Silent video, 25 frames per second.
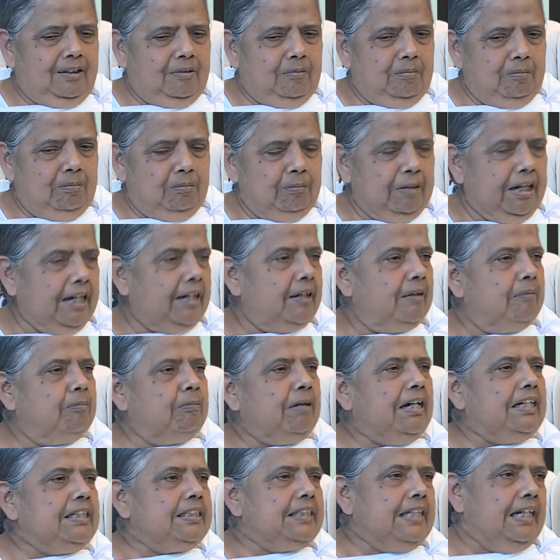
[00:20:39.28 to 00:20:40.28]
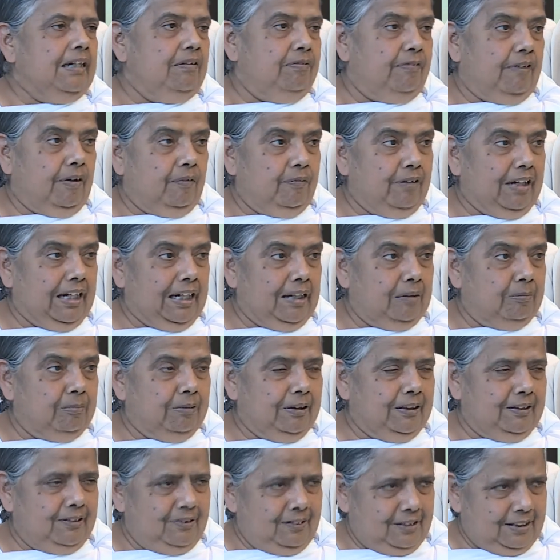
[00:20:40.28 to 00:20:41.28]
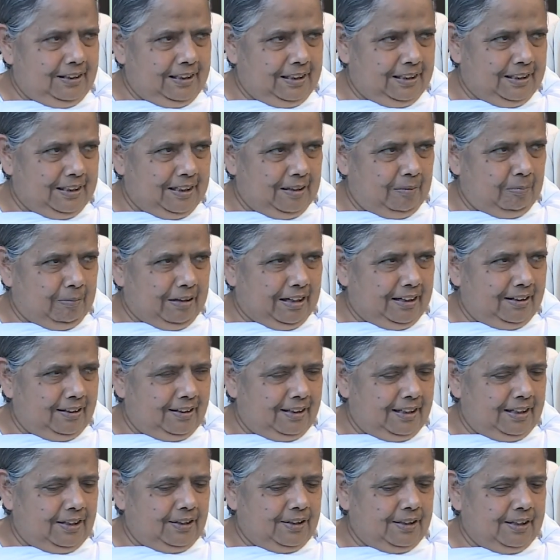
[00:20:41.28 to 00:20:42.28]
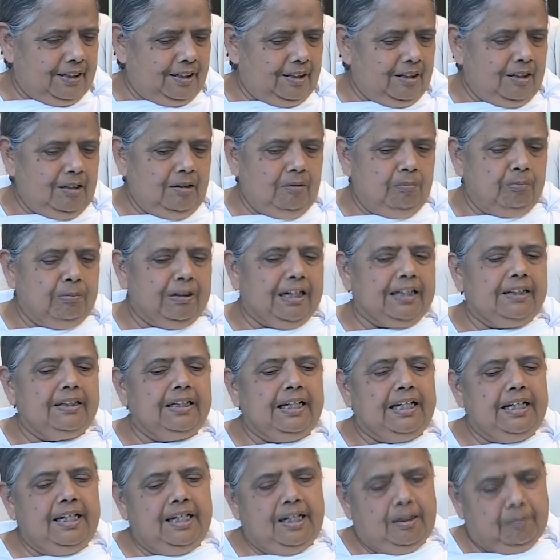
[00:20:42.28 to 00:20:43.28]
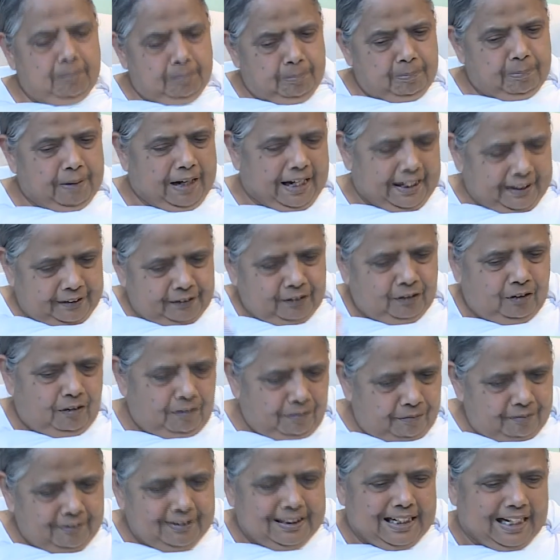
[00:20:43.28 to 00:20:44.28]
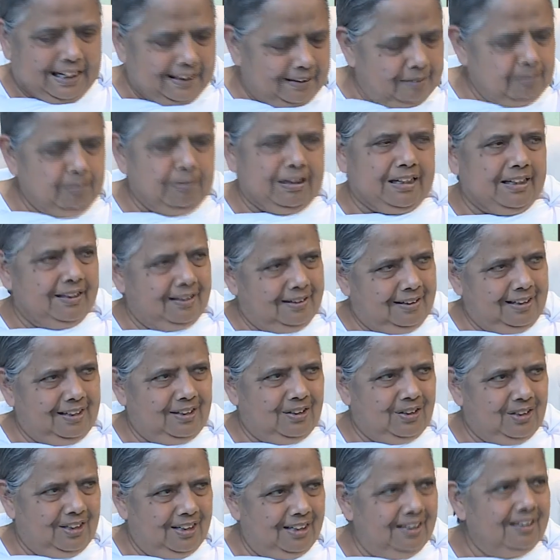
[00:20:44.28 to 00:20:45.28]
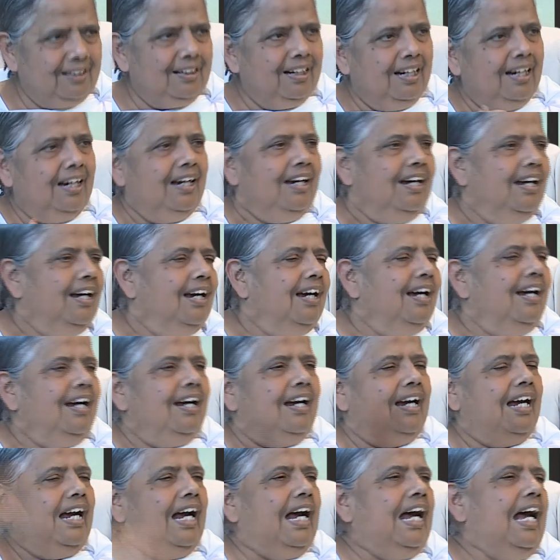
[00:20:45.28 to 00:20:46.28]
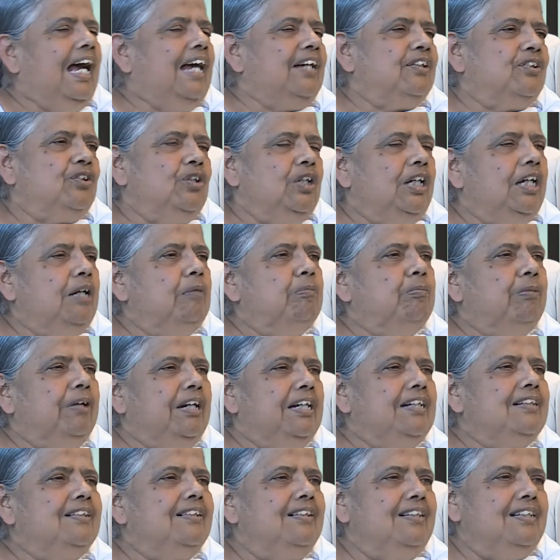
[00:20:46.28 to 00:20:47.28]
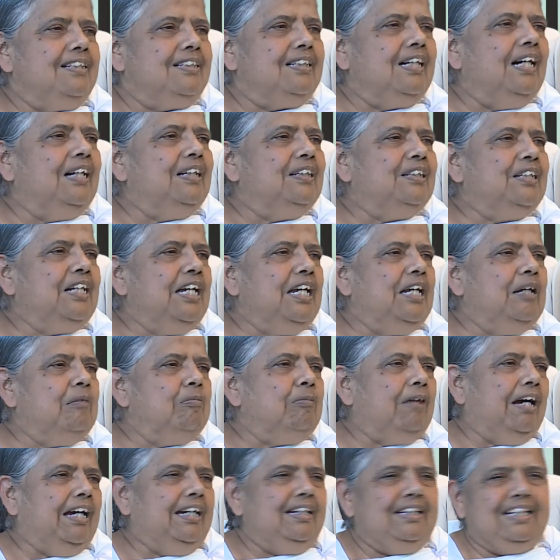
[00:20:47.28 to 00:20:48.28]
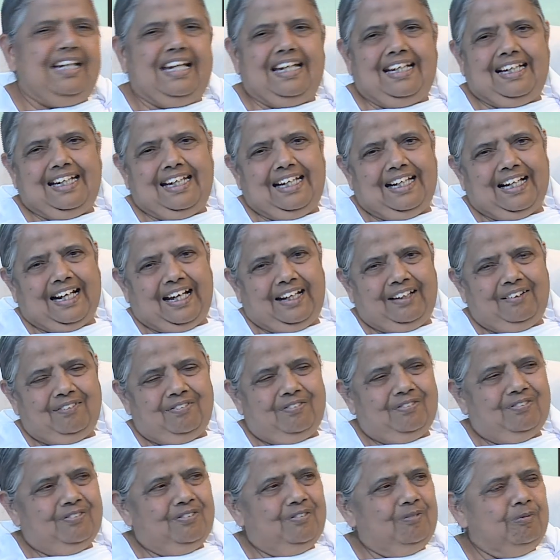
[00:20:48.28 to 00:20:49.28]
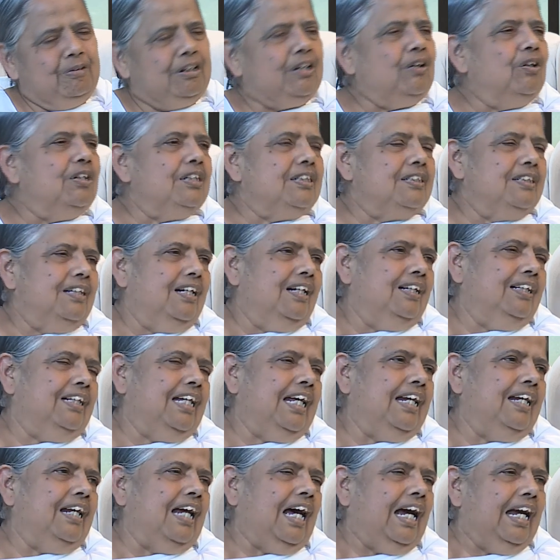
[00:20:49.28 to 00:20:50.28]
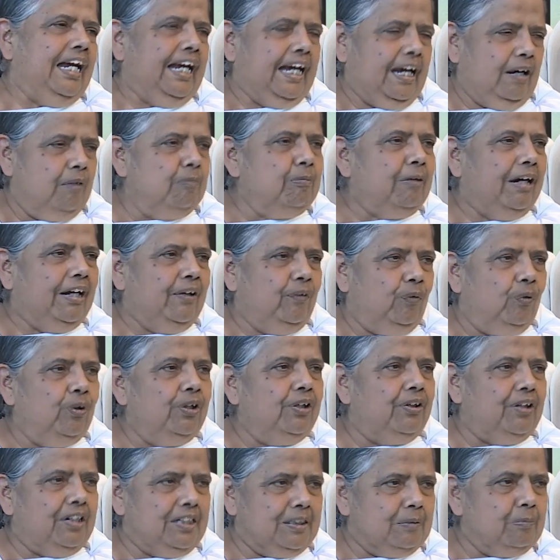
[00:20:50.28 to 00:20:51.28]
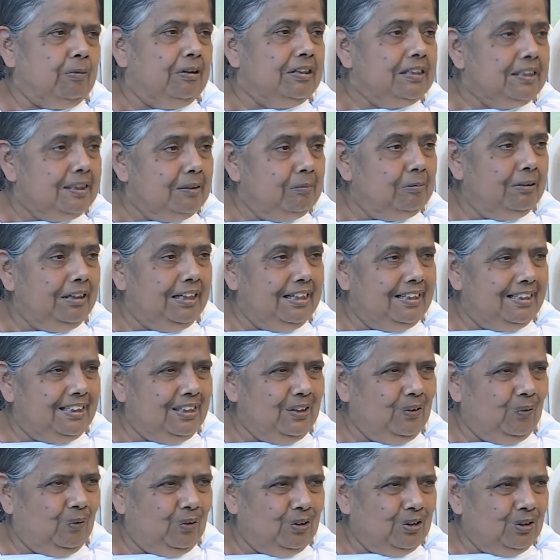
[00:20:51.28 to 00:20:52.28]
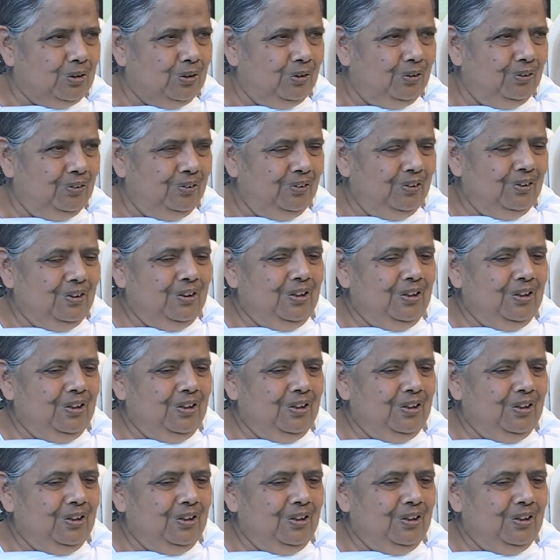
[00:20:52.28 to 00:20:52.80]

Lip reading: make myself available to sit in meditation. But the impact of that meditation actually brings result in my daily life, because then I have my own responsibility also,